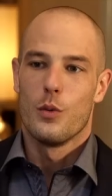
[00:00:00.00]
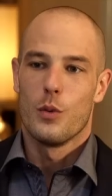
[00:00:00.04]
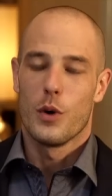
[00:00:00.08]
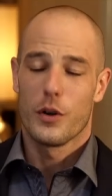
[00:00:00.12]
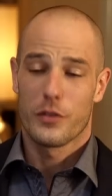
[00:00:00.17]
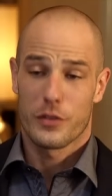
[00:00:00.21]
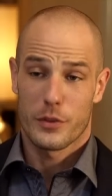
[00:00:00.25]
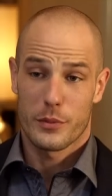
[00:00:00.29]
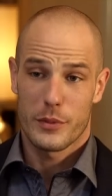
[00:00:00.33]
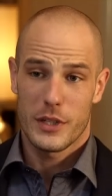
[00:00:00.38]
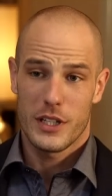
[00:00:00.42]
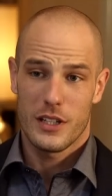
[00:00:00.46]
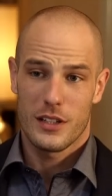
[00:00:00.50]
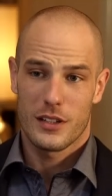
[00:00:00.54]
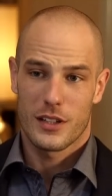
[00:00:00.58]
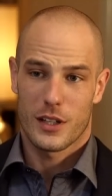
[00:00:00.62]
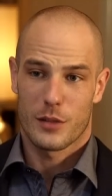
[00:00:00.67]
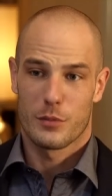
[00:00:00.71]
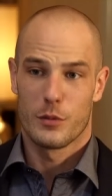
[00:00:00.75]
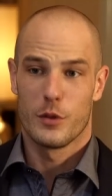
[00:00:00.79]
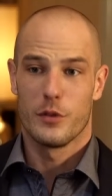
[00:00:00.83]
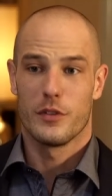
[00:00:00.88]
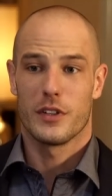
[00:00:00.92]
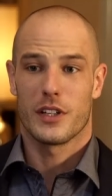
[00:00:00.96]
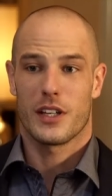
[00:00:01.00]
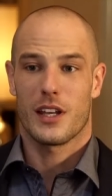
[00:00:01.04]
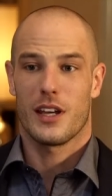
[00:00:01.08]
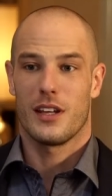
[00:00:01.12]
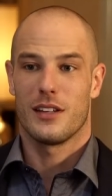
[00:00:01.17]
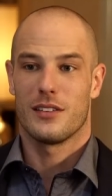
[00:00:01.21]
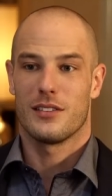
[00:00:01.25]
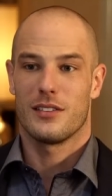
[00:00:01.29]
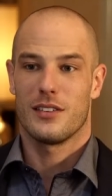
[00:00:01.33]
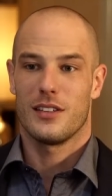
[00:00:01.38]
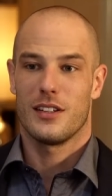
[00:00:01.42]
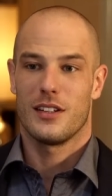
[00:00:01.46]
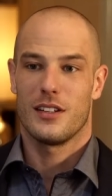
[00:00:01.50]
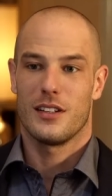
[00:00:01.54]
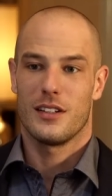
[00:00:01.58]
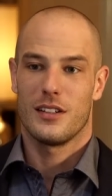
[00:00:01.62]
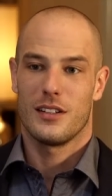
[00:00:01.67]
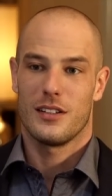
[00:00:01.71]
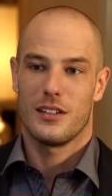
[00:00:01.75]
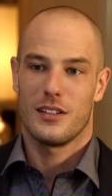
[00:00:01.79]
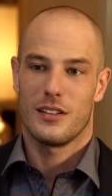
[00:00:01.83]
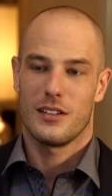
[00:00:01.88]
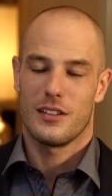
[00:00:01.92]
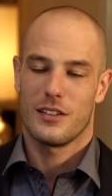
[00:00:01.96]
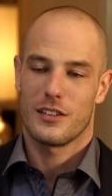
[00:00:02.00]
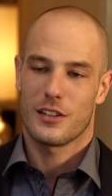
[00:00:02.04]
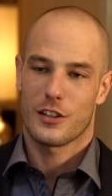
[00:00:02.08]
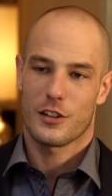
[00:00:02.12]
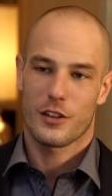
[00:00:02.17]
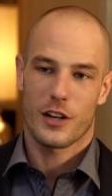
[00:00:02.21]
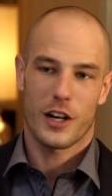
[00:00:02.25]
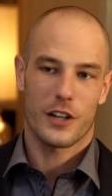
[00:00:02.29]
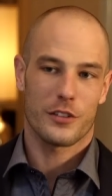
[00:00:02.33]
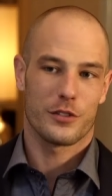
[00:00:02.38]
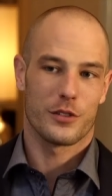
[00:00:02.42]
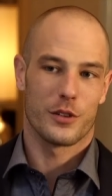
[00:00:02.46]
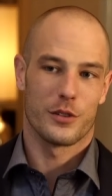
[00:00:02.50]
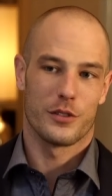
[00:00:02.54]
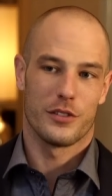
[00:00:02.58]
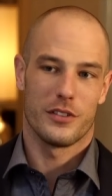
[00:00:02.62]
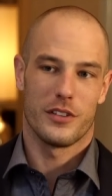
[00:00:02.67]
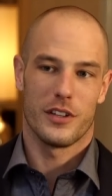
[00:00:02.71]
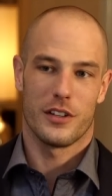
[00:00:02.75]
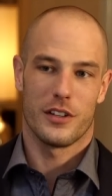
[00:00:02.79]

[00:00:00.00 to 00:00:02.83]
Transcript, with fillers: Well, for me, like moving to KC, the Crossroads